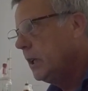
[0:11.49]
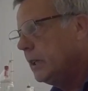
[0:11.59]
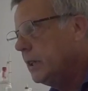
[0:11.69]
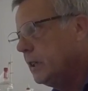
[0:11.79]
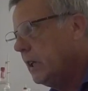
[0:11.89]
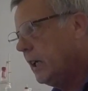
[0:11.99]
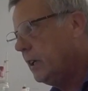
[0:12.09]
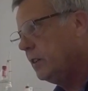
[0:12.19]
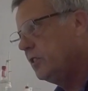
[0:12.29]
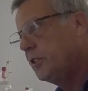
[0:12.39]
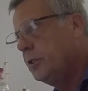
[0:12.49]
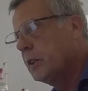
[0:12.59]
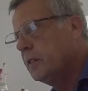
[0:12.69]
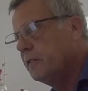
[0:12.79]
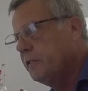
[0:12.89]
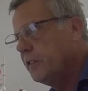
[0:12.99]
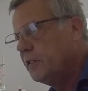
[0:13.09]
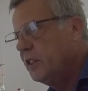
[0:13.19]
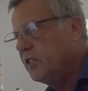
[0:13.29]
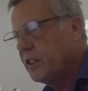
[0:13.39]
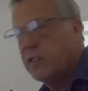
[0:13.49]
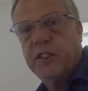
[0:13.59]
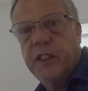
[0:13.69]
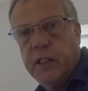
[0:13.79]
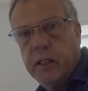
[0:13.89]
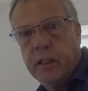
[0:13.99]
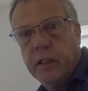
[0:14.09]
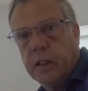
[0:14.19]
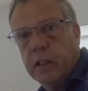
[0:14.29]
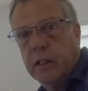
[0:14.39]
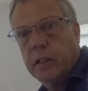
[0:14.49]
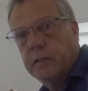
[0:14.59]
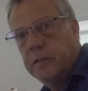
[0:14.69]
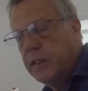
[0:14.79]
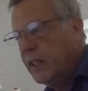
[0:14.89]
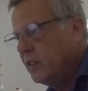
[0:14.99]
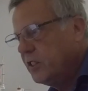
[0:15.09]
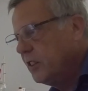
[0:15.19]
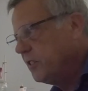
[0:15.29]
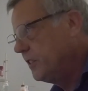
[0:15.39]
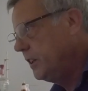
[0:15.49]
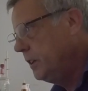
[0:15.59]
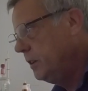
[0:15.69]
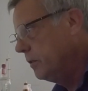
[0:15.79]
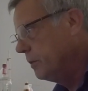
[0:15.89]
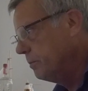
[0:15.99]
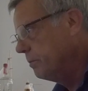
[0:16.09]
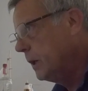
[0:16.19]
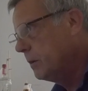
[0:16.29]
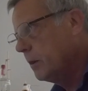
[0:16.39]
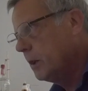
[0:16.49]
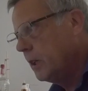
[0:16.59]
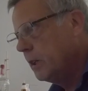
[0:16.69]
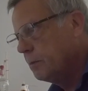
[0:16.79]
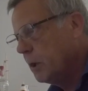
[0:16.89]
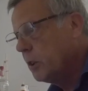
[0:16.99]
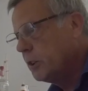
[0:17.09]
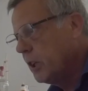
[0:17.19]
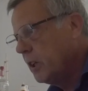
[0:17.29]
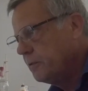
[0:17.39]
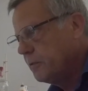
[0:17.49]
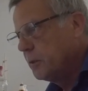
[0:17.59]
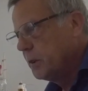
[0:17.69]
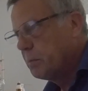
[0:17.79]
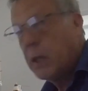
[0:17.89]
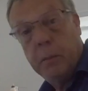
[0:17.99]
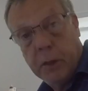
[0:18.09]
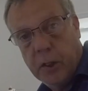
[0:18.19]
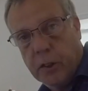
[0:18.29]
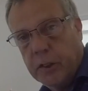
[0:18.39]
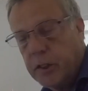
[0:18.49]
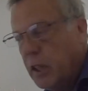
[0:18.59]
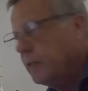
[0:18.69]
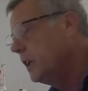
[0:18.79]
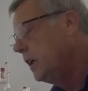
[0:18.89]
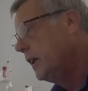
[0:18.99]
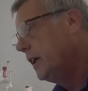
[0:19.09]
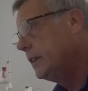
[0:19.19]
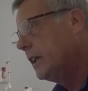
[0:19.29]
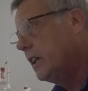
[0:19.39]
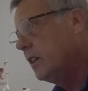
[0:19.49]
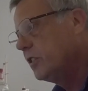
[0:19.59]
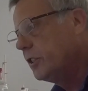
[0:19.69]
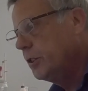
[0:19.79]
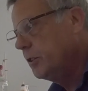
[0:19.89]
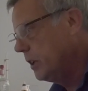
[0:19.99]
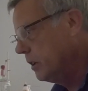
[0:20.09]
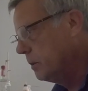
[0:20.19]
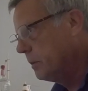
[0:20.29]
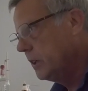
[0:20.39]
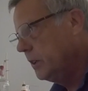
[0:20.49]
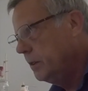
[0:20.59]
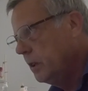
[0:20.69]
It has 256 gig of SSD hard drive for the primary hard drive, and then it has a 2 terabyte